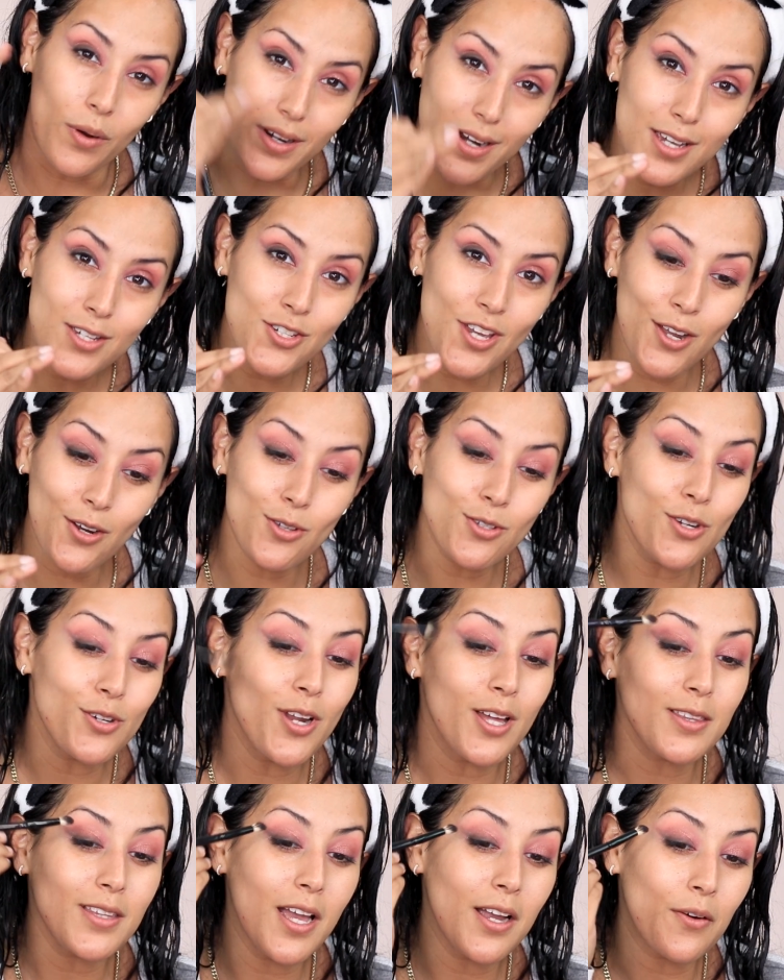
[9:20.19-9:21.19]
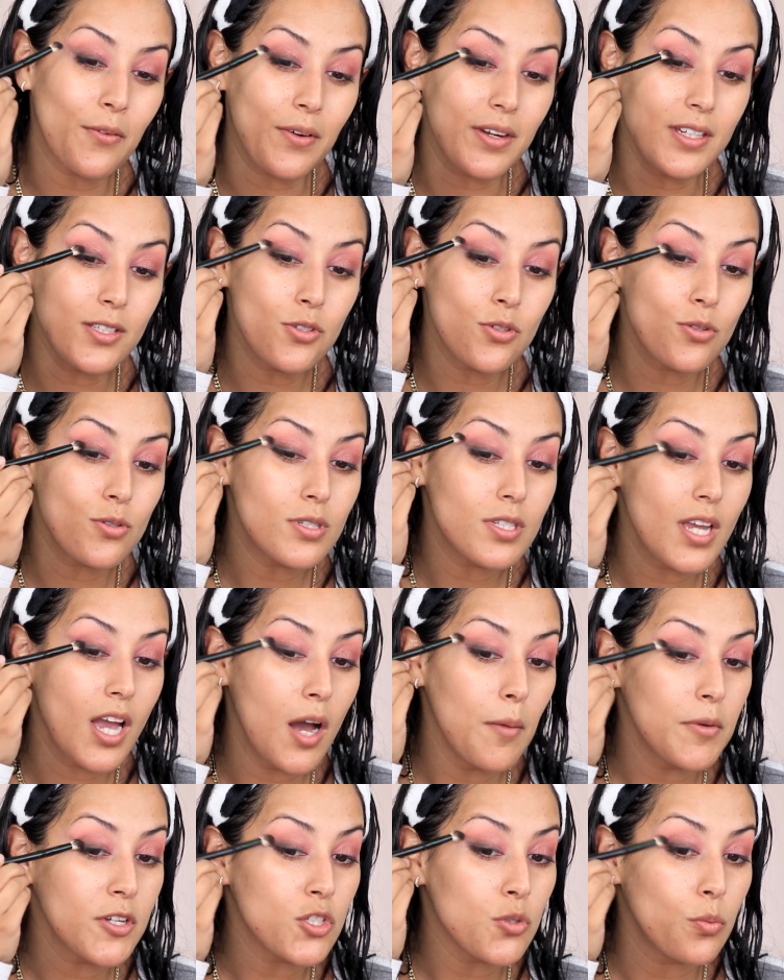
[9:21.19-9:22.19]
When eyeshadows are not that great, do you see
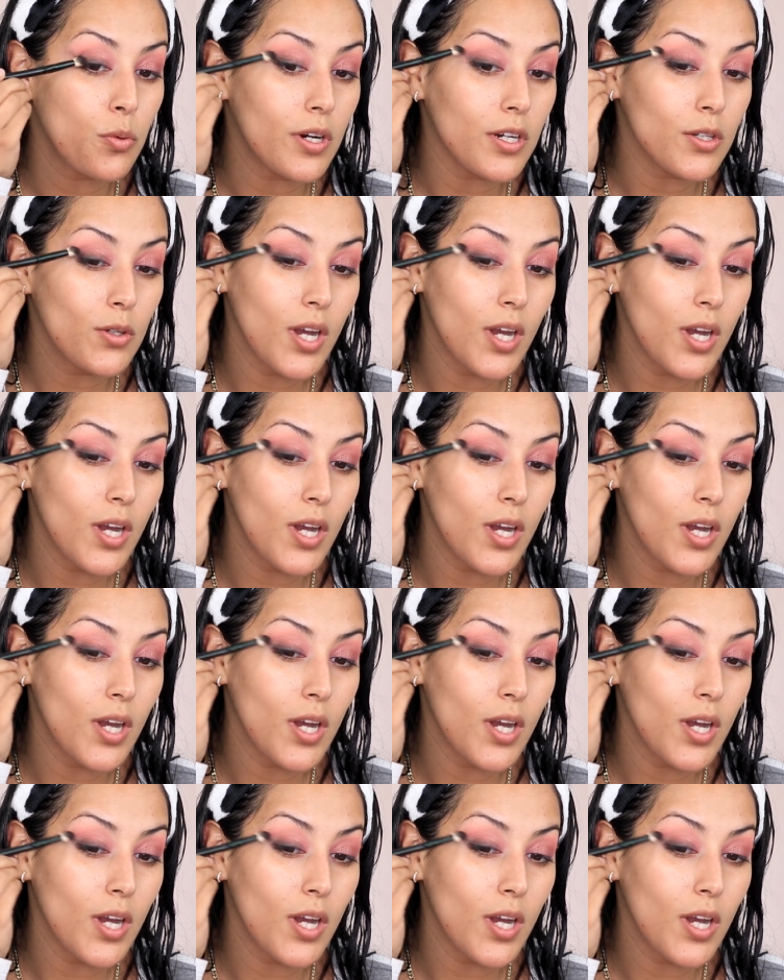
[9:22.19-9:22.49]
how much work